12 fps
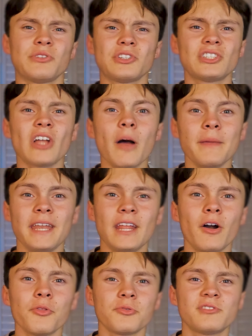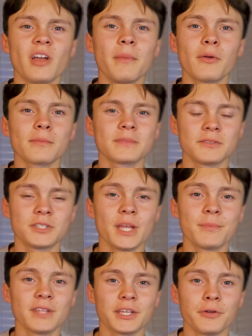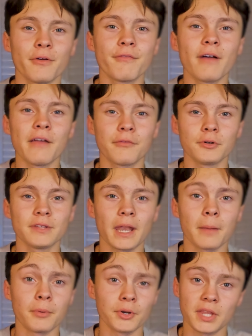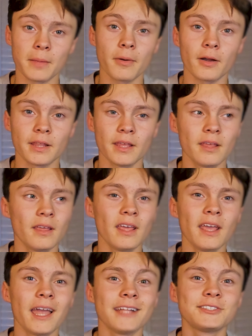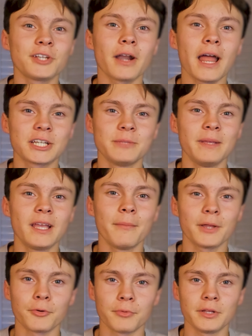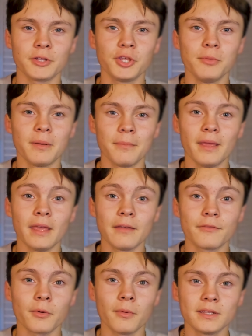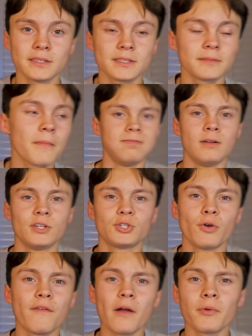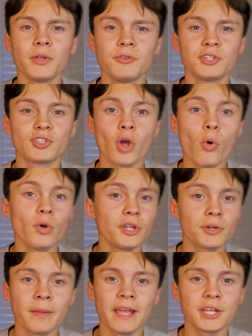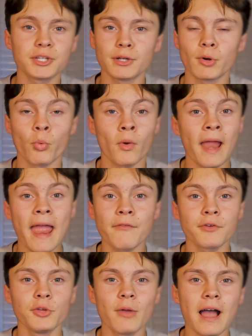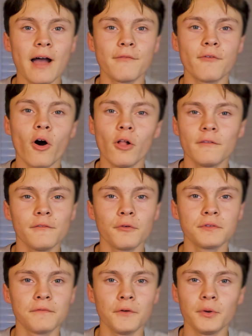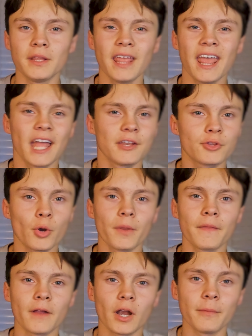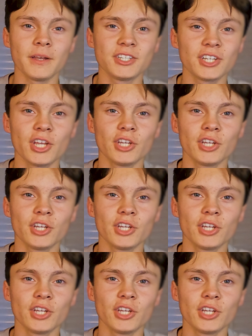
Just stop eating all those gummy worms and chips like you're a 5-year-old at a birthday party, and start actually becoming a real human being for once. So if I were you, just go to your pantry or wherever you have all of those food and throw it in the garbage.